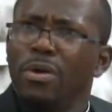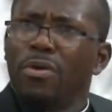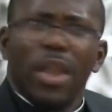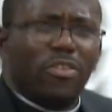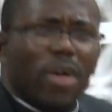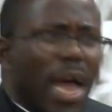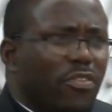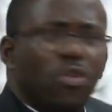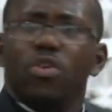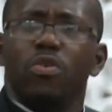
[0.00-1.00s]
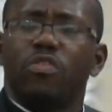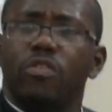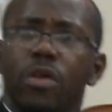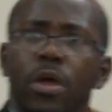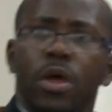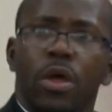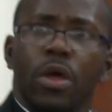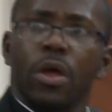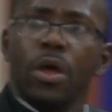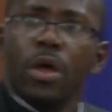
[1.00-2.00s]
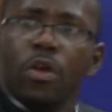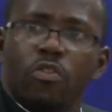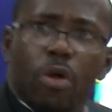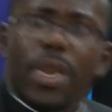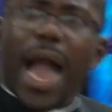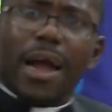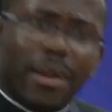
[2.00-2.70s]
Religion has no use. So they are